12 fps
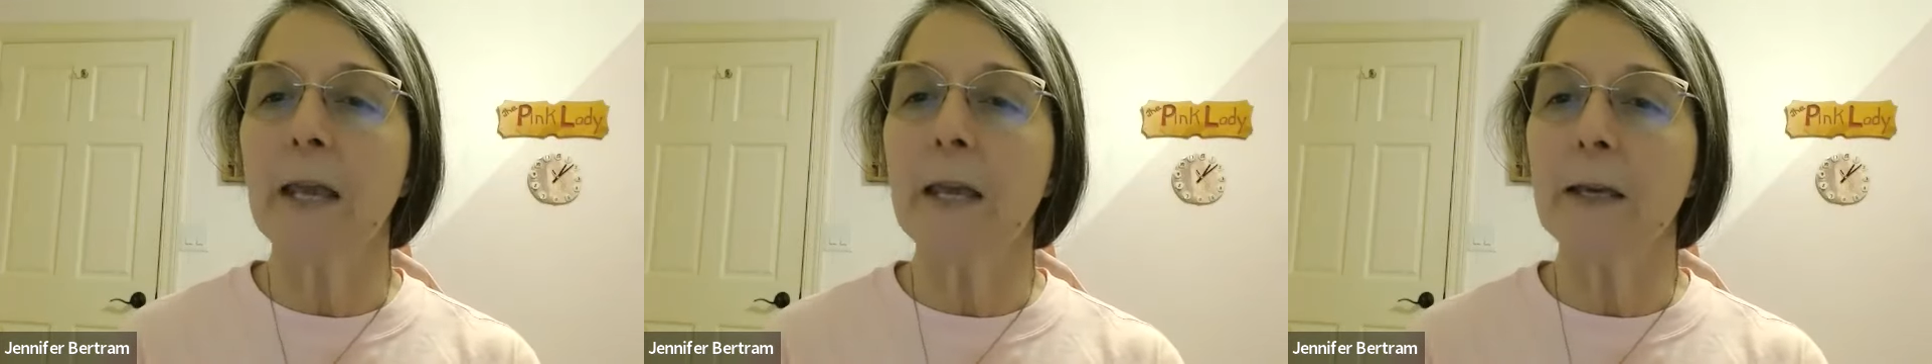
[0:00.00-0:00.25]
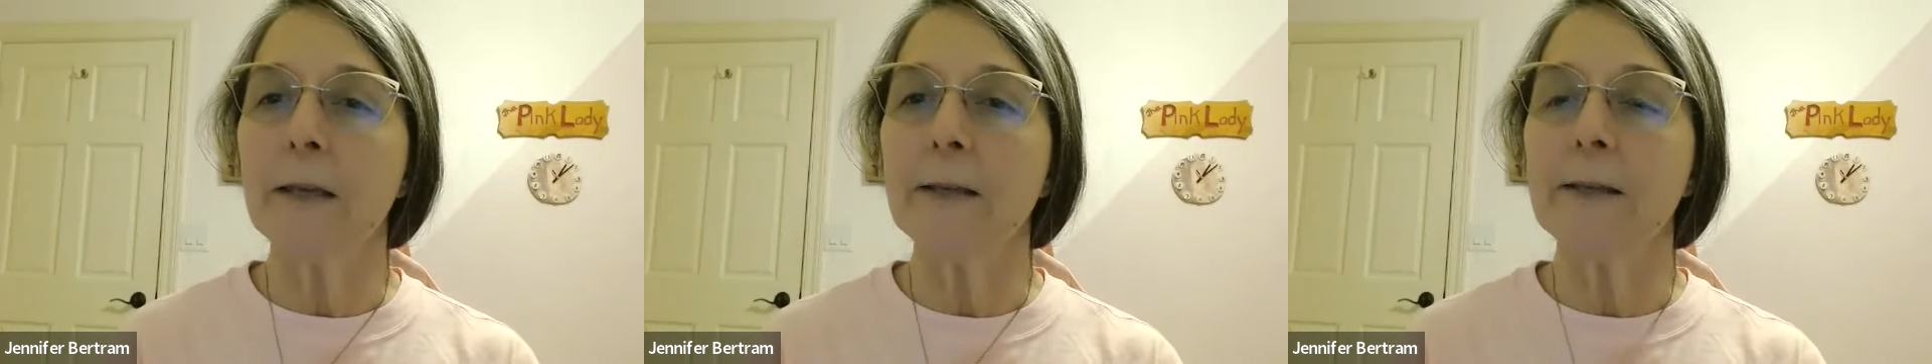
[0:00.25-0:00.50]

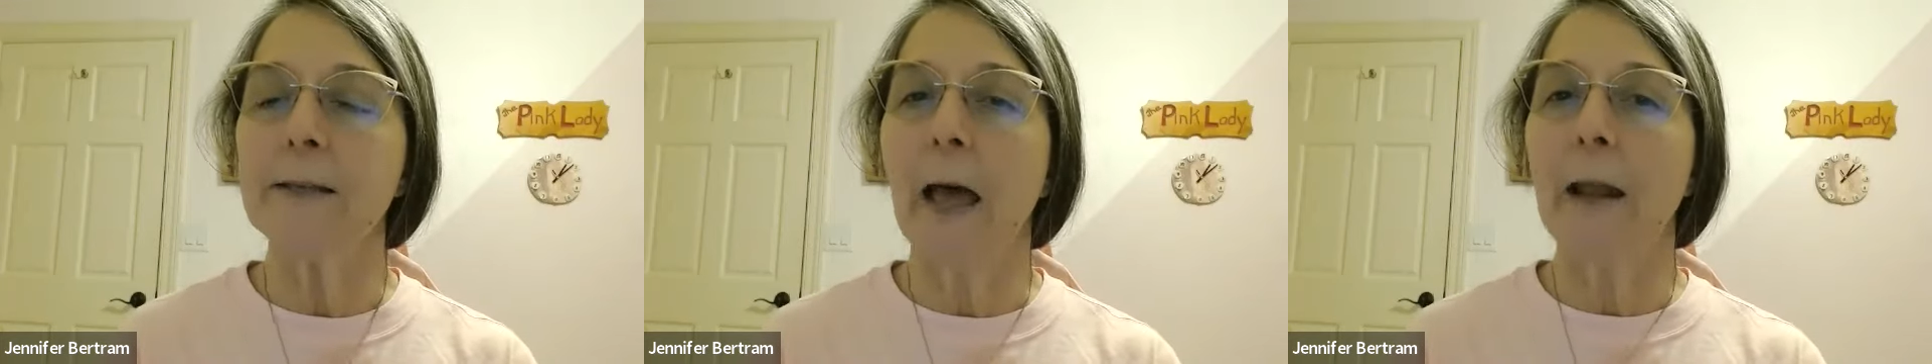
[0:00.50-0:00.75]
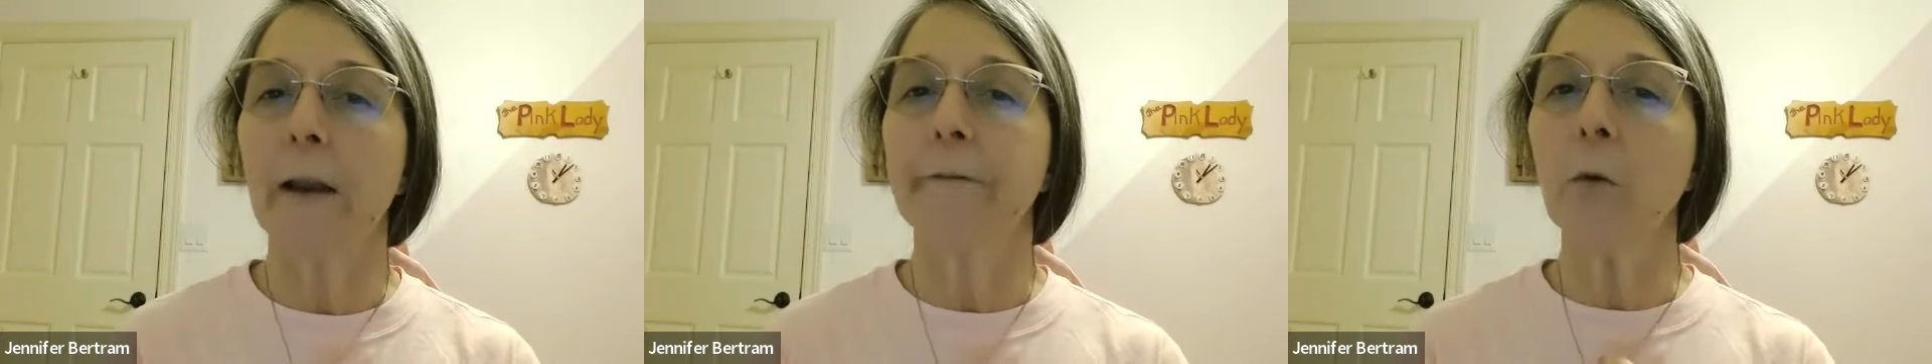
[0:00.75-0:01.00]
is
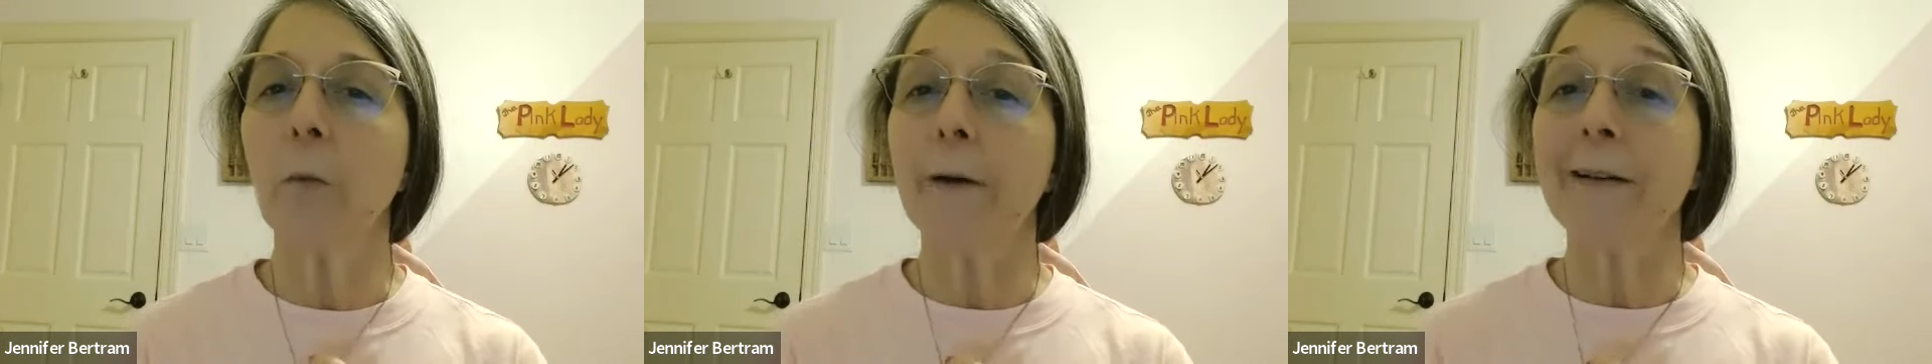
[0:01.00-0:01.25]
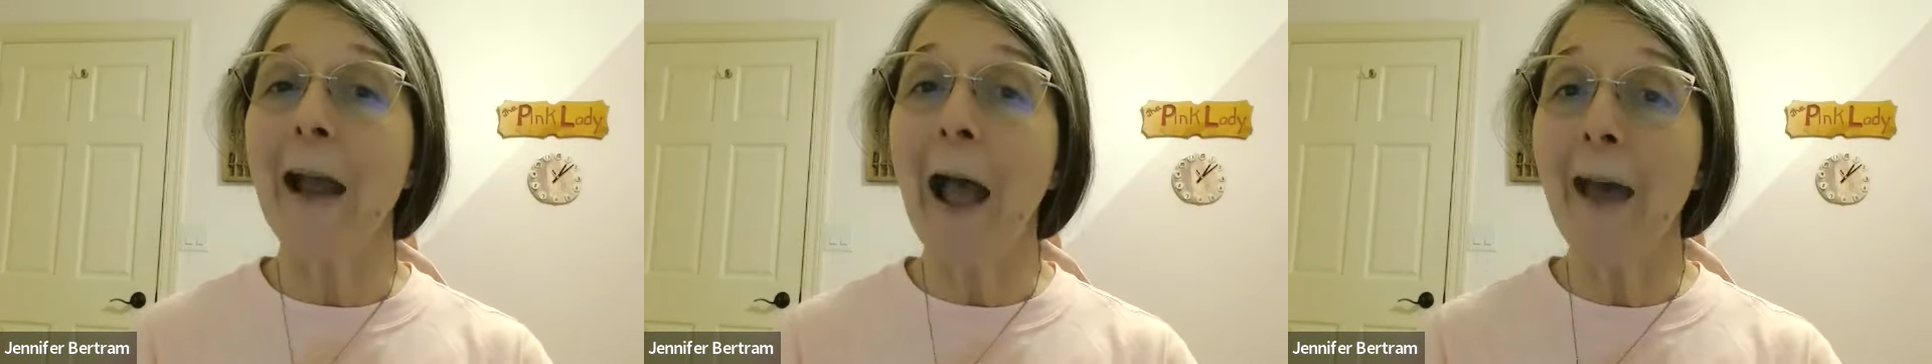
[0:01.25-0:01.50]
that if you are
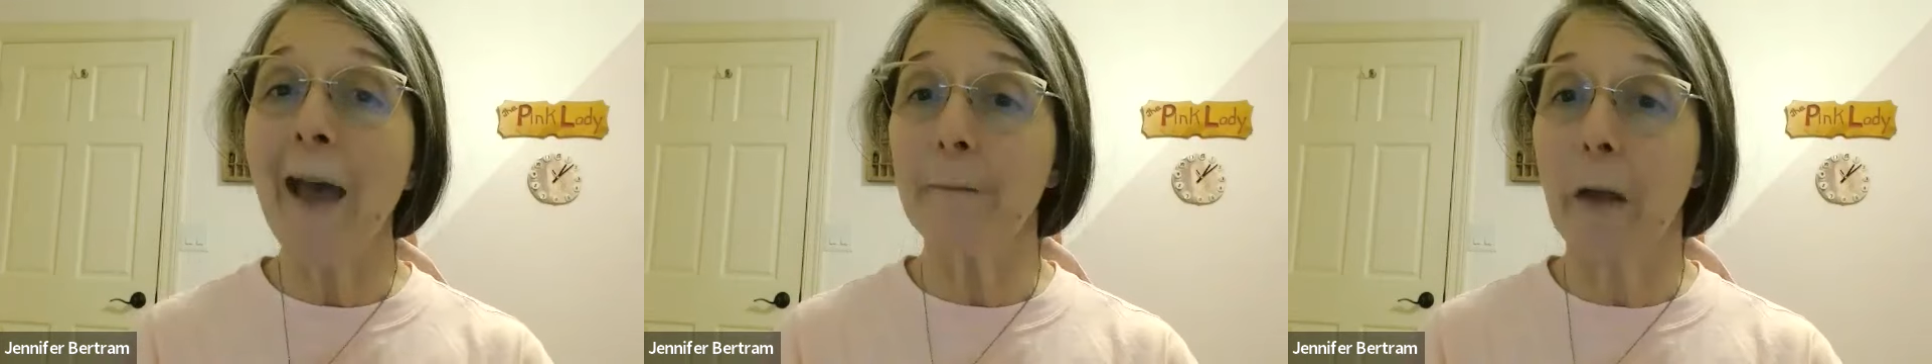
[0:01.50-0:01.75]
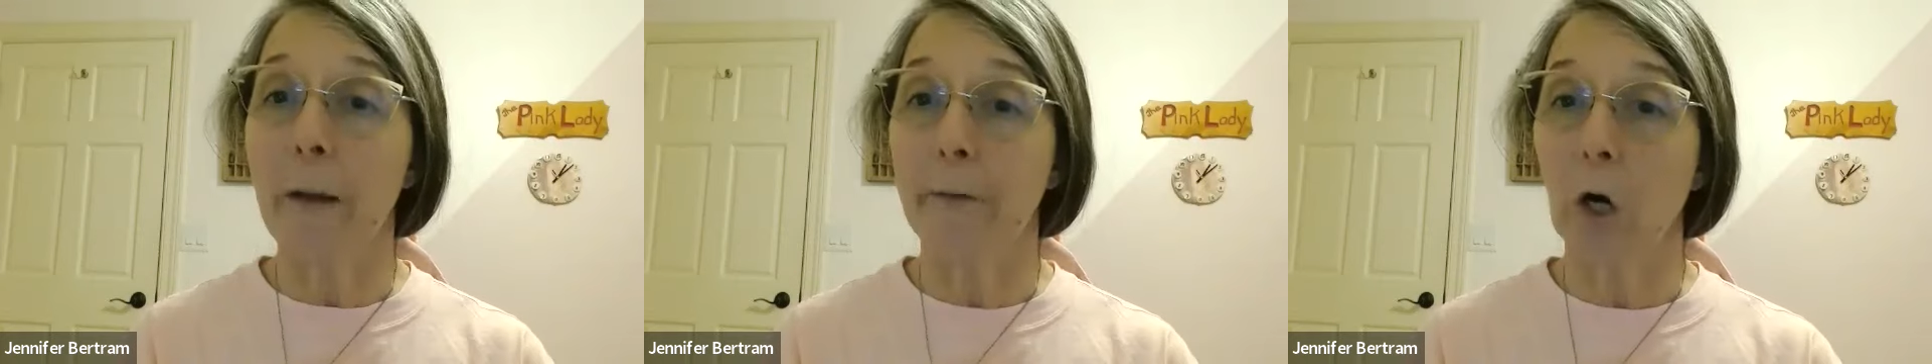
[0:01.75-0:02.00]
not a
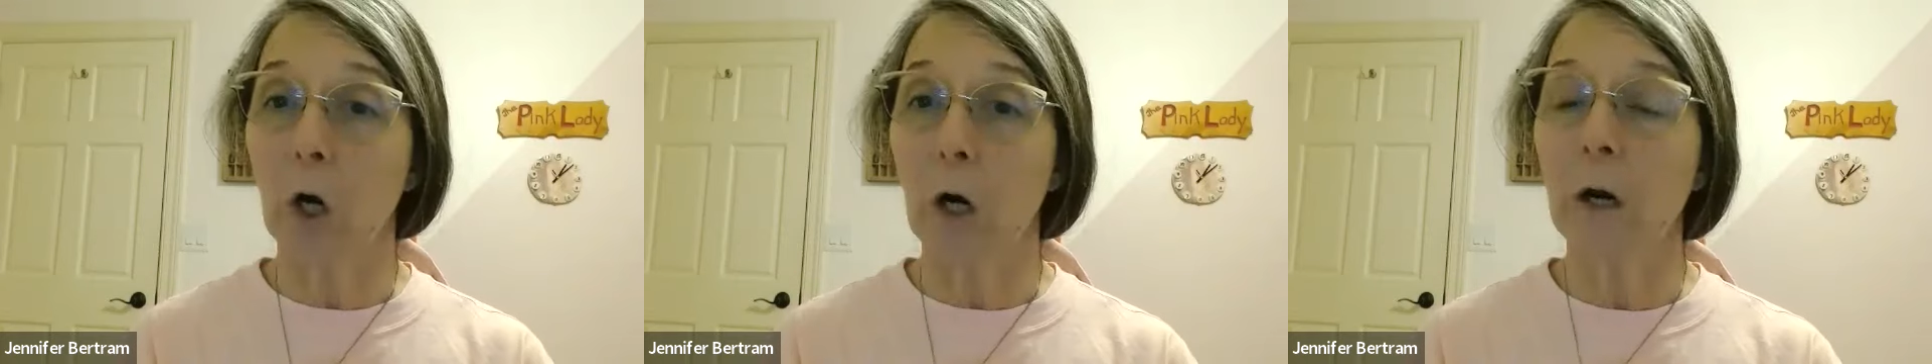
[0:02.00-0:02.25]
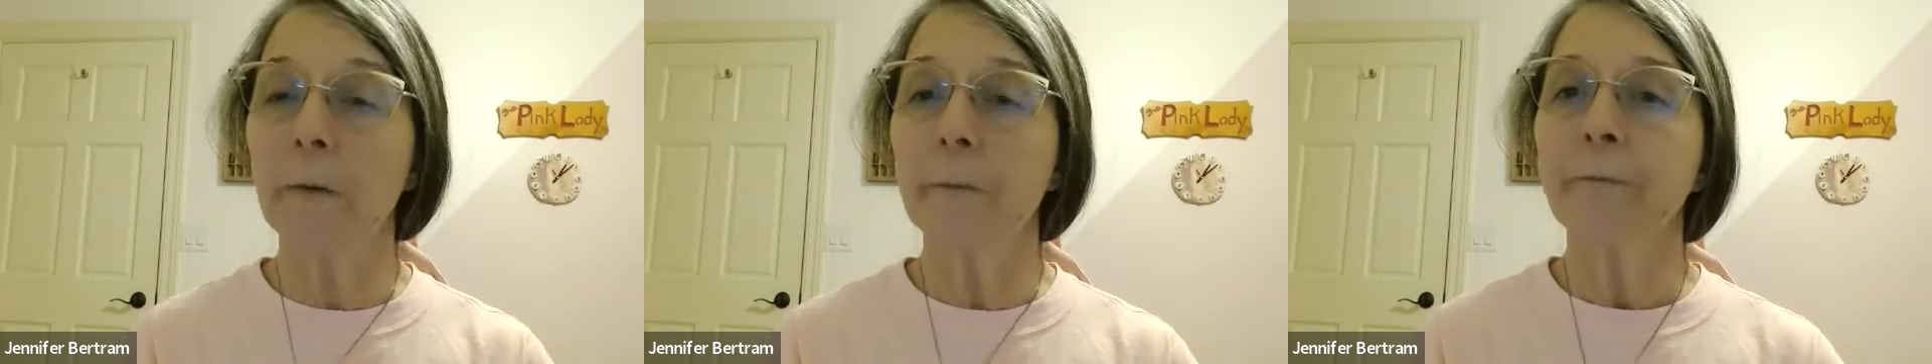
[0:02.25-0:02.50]

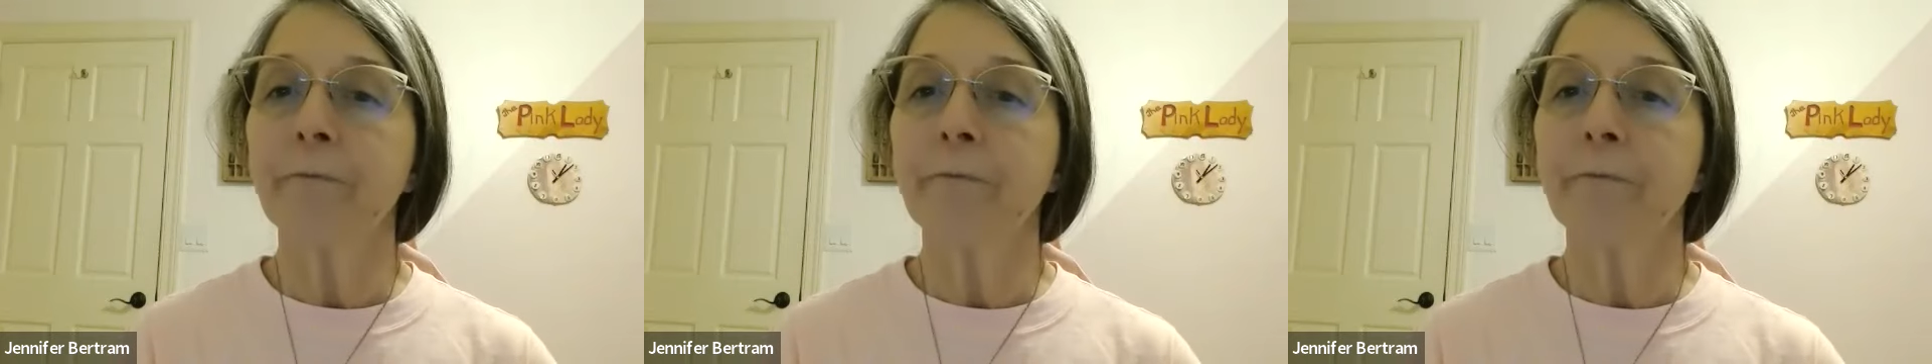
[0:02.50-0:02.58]
member,